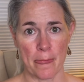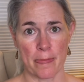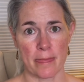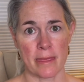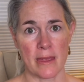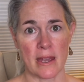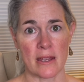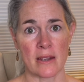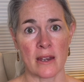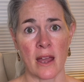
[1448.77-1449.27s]

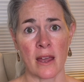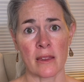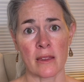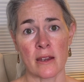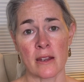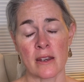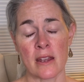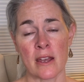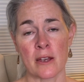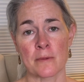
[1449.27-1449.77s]
That
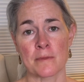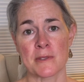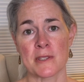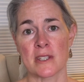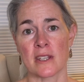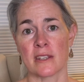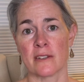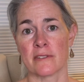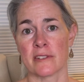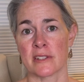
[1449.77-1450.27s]
nylon helps to
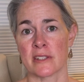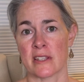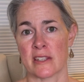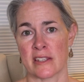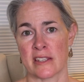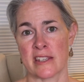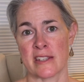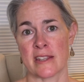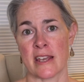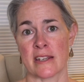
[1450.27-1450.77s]
give
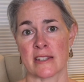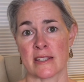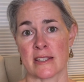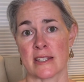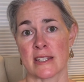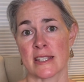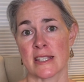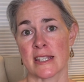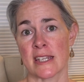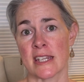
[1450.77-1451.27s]

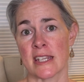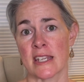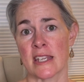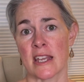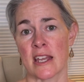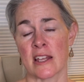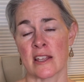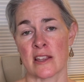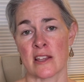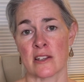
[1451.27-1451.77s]
elasticity
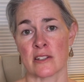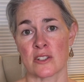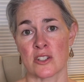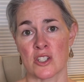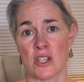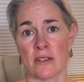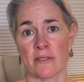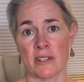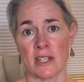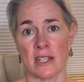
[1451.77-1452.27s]
and
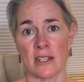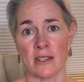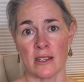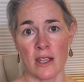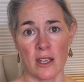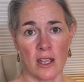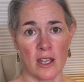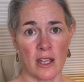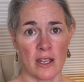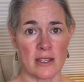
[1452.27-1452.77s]
longevity,
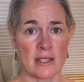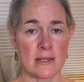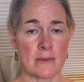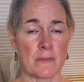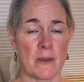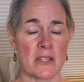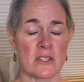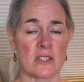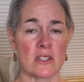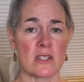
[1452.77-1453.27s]

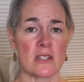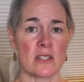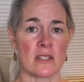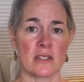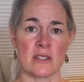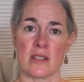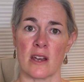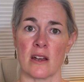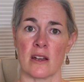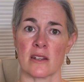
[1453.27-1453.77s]
especially to
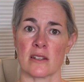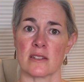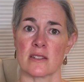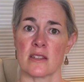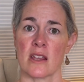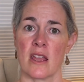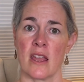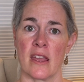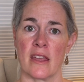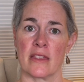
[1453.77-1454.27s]
socks
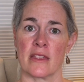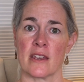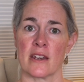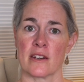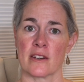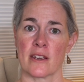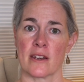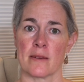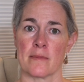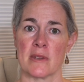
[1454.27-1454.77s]
that are
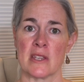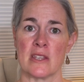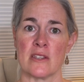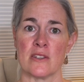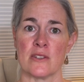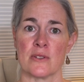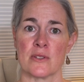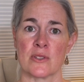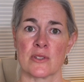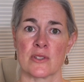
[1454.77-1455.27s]
going to be
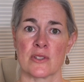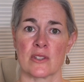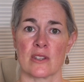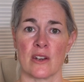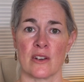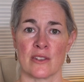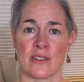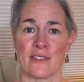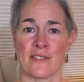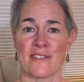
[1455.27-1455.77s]
used
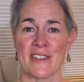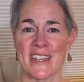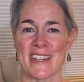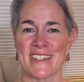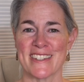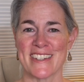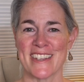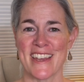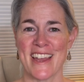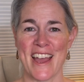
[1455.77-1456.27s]
on the
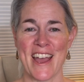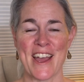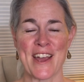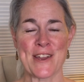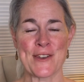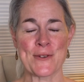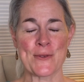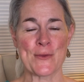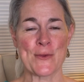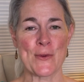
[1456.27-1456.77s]
feet
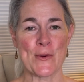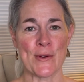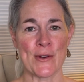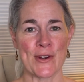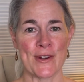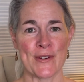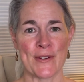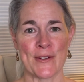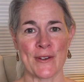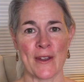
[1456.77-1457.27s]
and
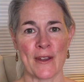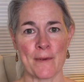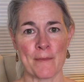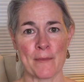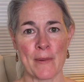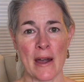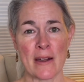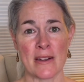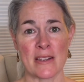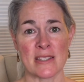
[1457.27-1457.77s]
worn
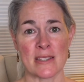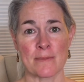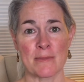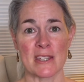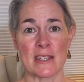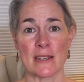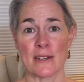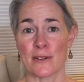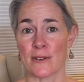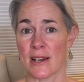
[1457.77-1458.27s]

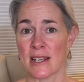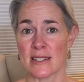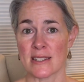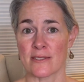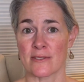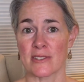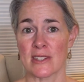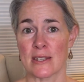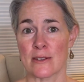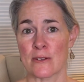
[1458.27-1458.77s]
possibly
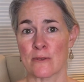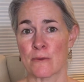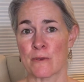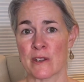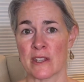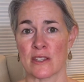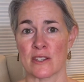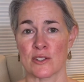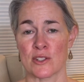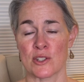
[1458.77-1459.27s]
aggressively
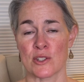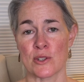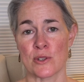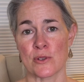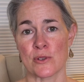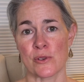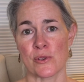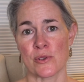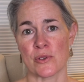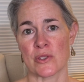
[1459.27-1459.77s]
with
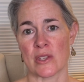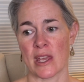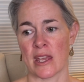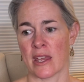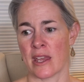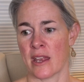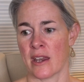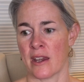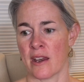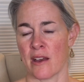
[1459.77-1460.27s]
shoes
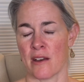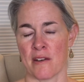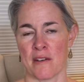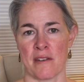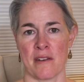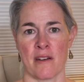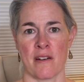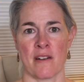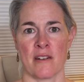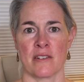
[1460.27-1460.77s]
and on
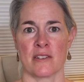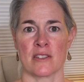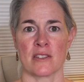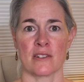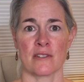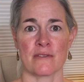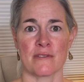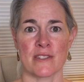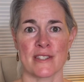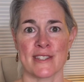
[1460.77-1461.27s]
hard
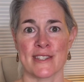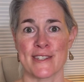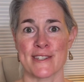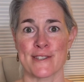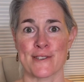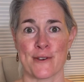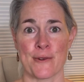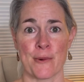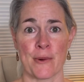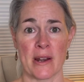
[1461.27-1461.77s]

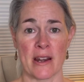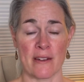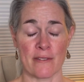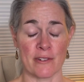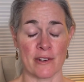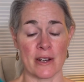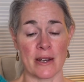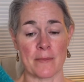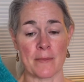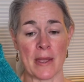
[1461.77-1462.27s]
surfaces or
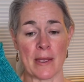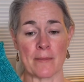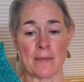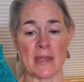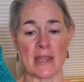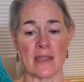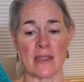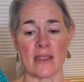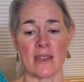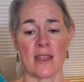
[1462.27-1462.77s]
whatever it may
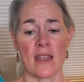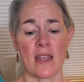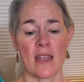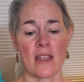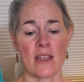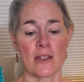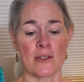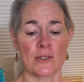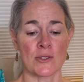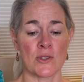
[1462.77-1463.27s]
be.
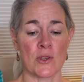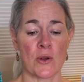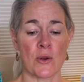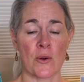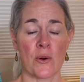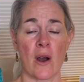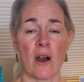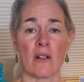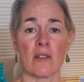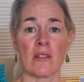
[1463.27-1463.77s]

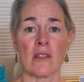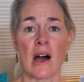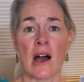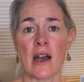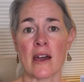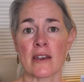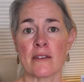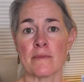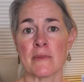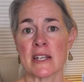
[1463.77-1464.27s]
So a
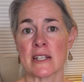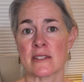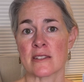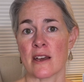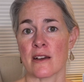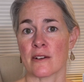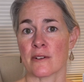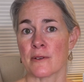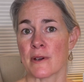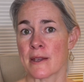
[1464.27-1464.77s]
lot of my
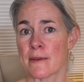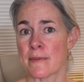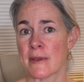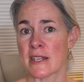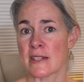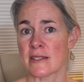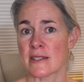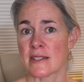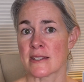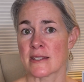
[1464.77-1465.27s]
sock weight
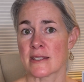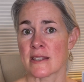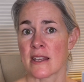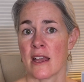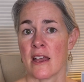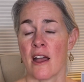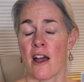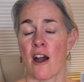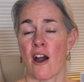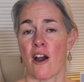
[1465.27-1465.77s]
bases
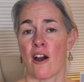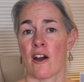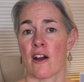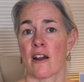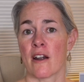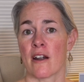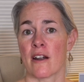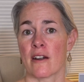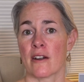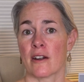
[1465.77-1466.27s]

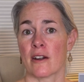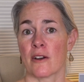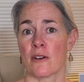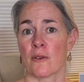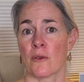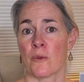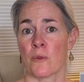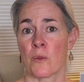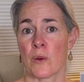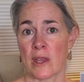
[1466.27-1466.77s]
are
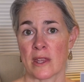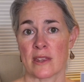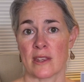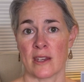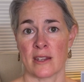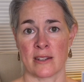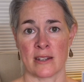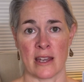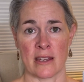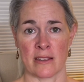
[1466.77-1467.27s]
with
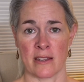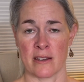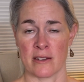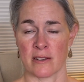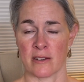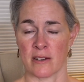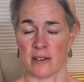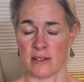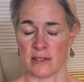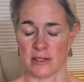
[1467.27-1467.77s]
a nylon
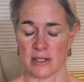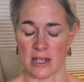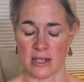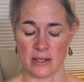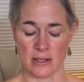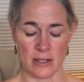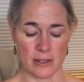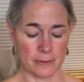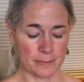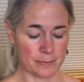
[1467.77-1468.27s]
content.